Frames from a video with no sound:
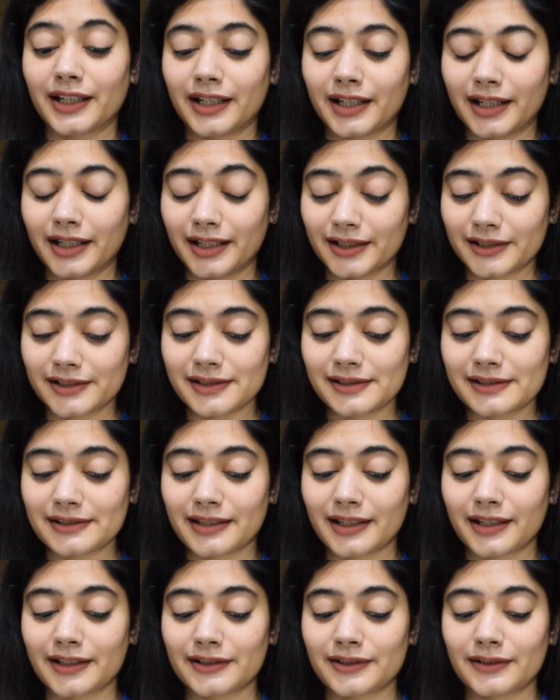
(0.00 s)
I
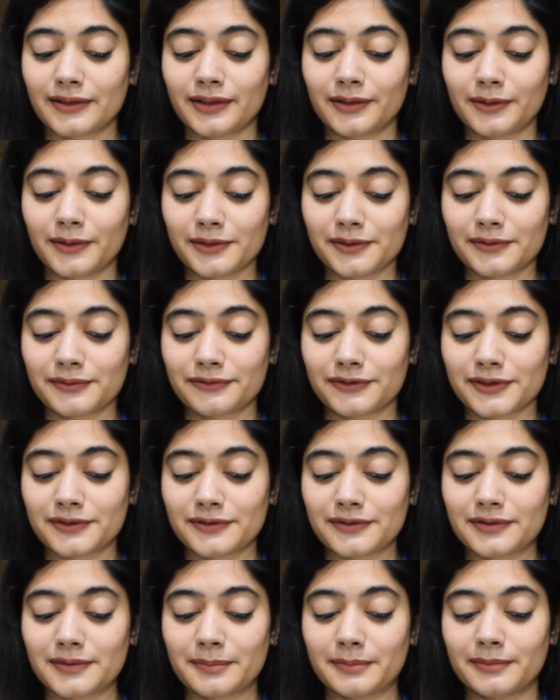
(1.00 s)
understand a lot of
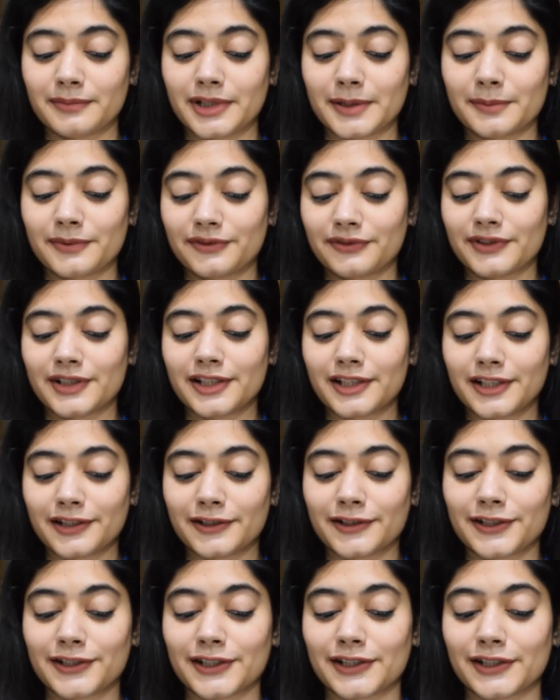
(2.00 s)
you might be feeling a
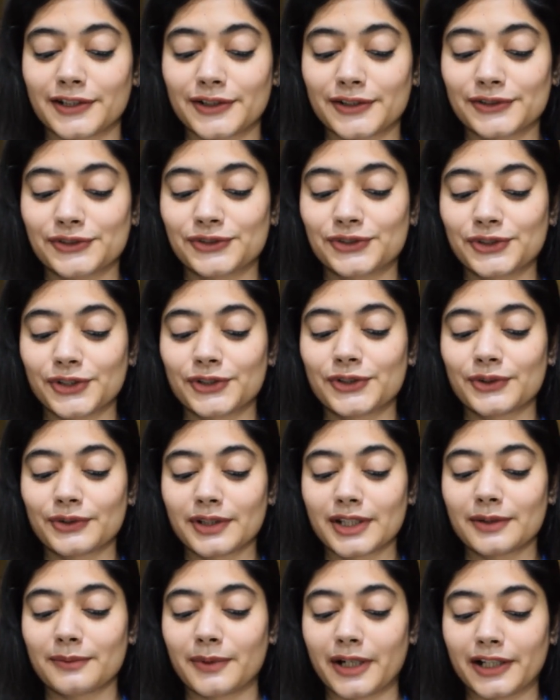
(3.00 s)
little
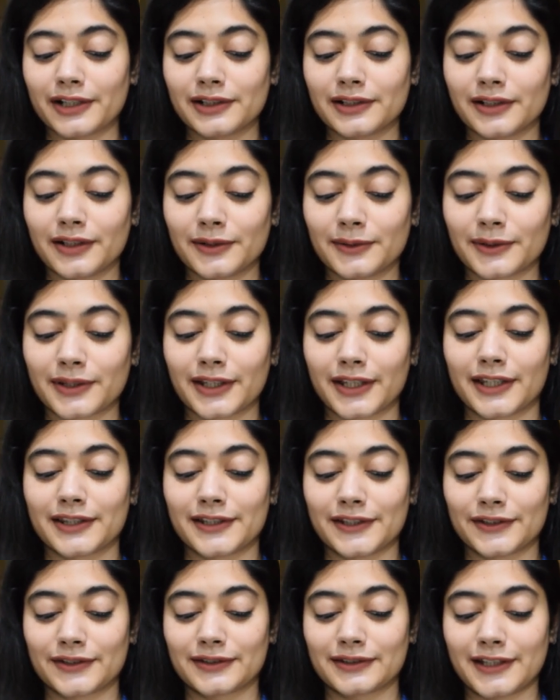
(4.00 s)
jittery while looking at
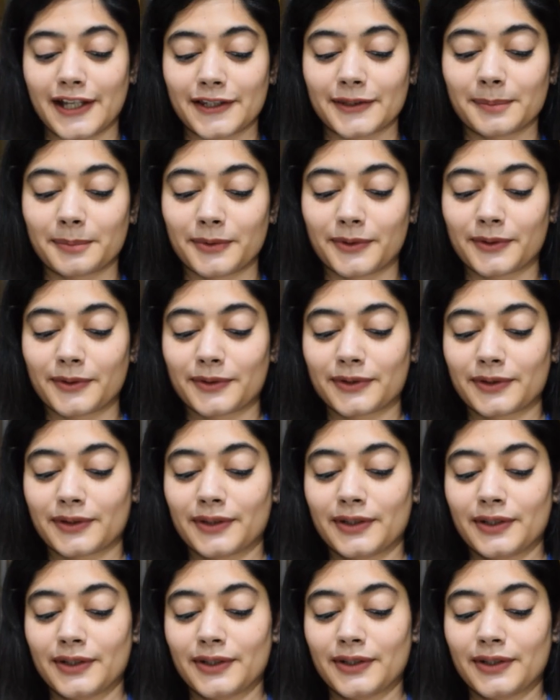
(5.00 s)
these textbooks